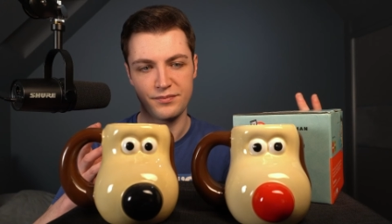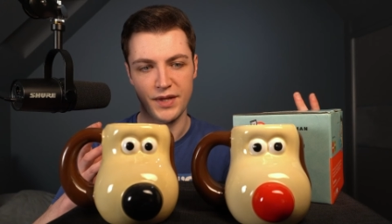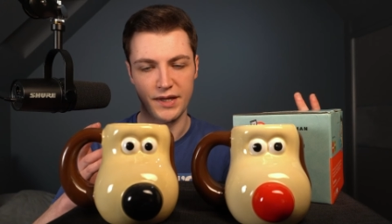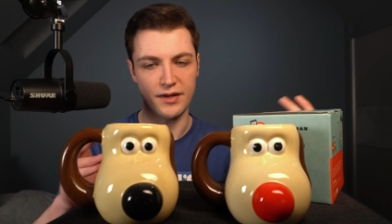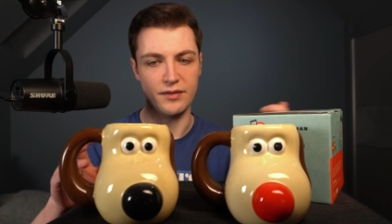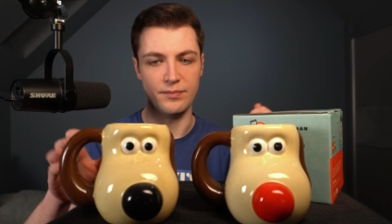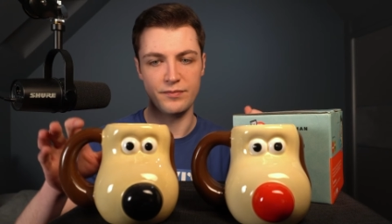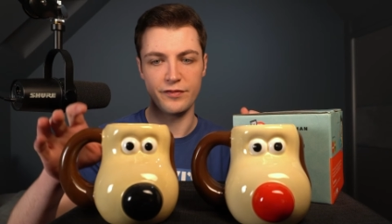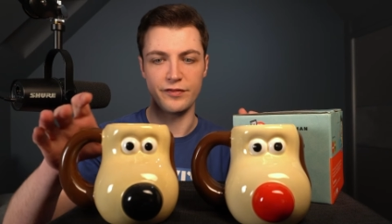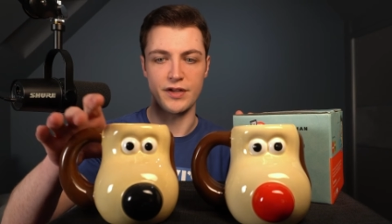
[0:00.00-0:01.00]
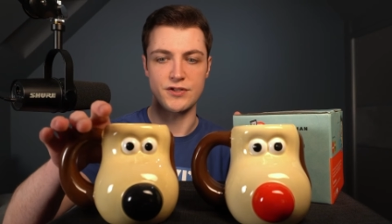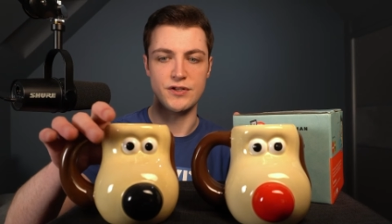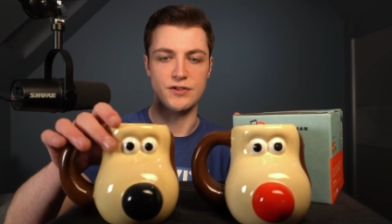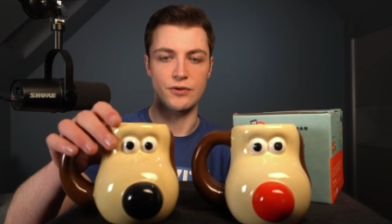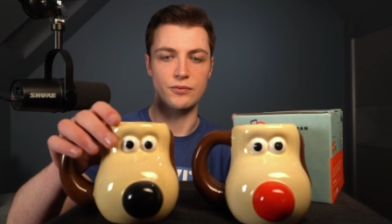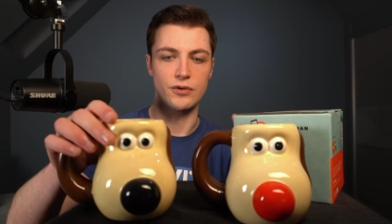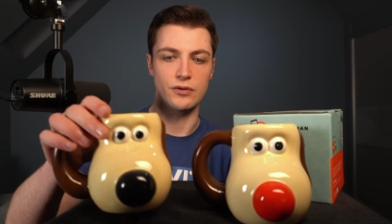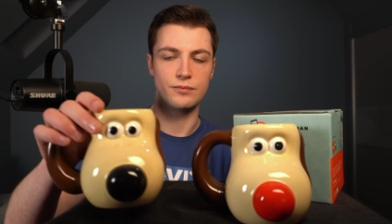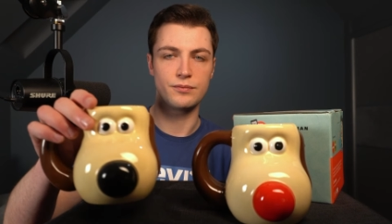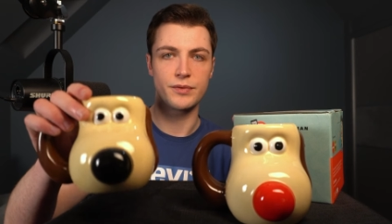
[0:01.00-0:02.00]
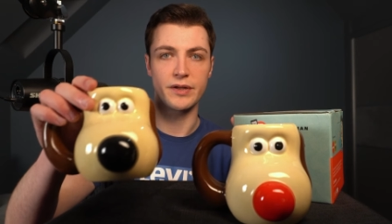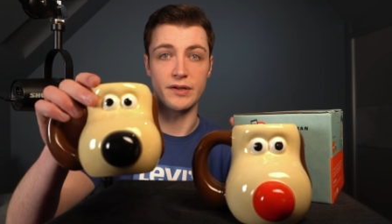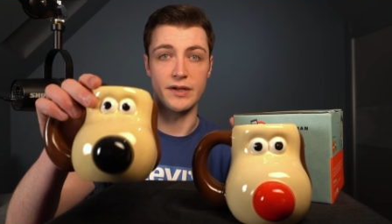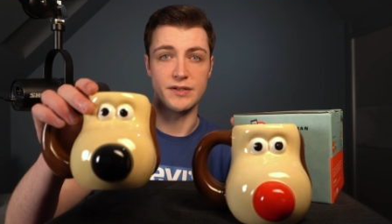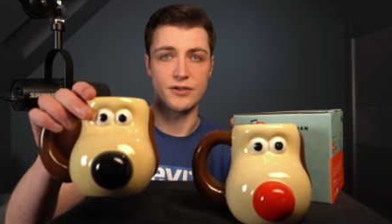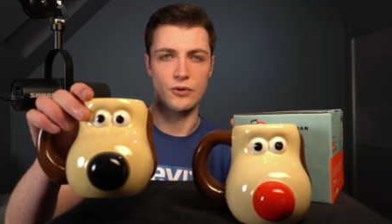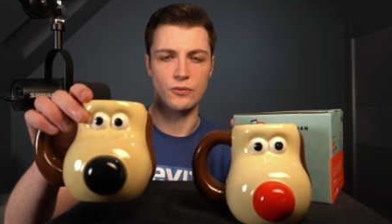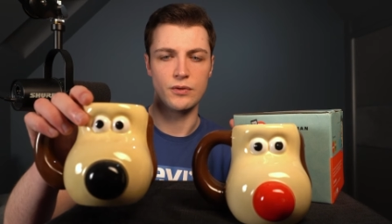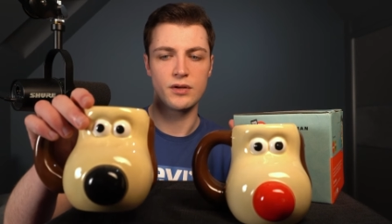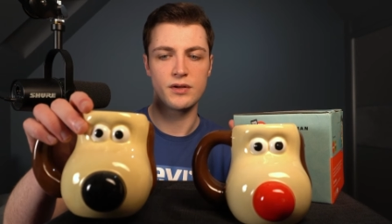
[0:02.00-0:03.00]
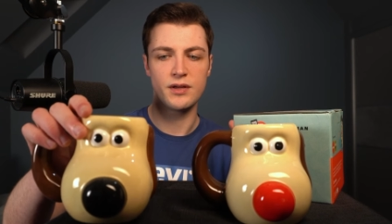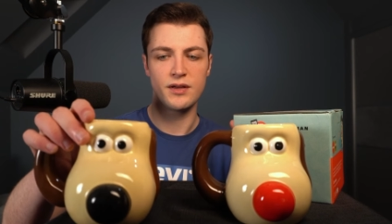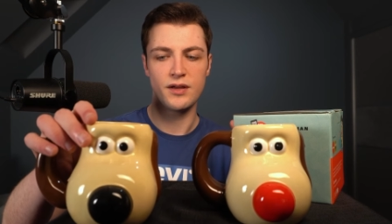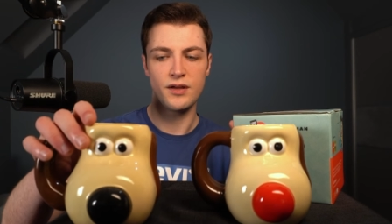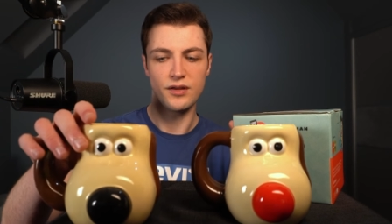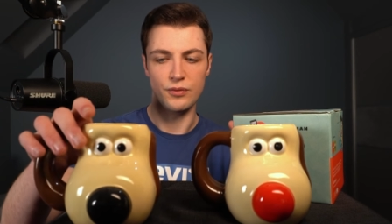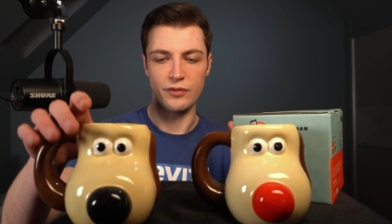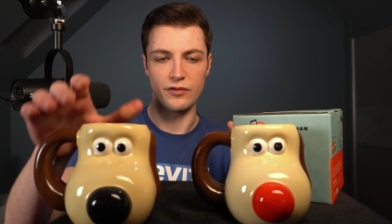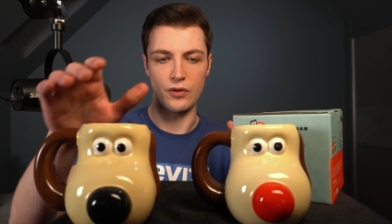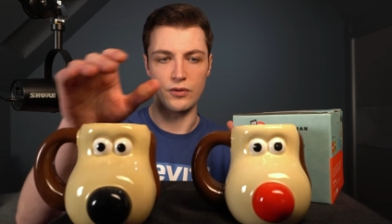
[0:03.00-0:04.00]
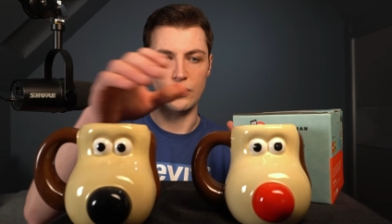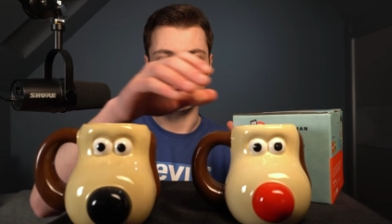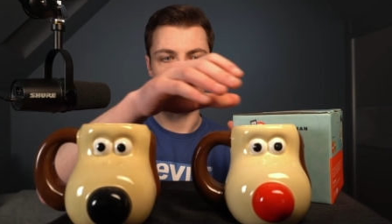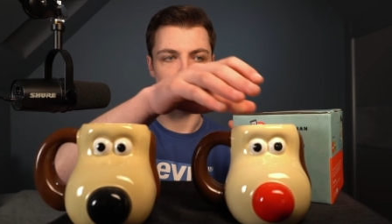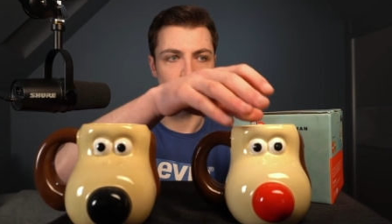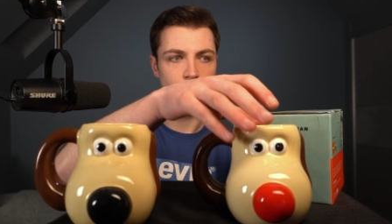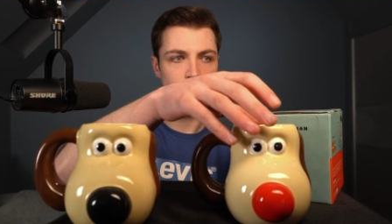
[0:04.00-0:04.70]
the kind of fleshy tone or clay tone that we've got going on.